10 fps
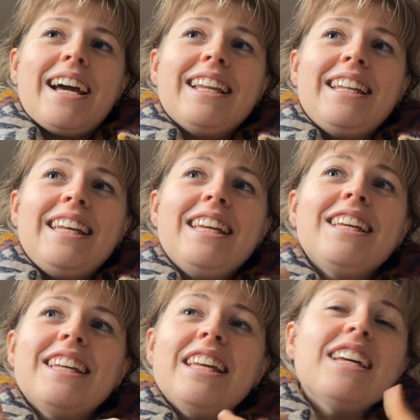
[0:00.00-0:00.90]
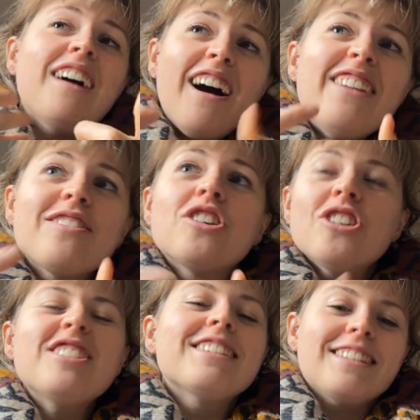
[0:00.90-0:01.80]
And he kind of
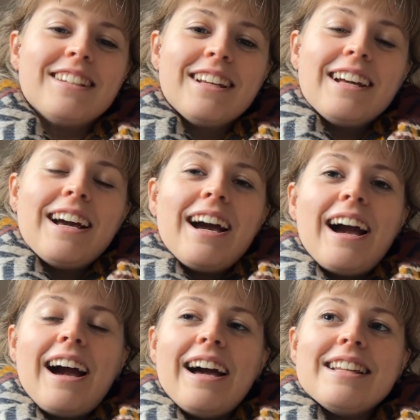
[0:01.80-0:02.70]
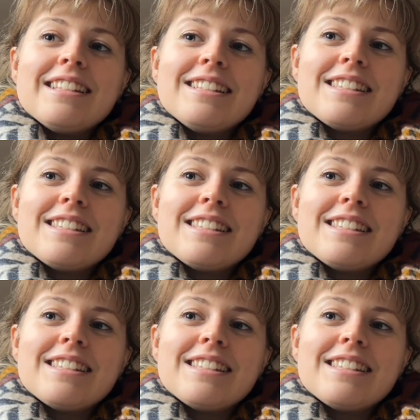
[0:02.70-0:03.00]
couldn't. And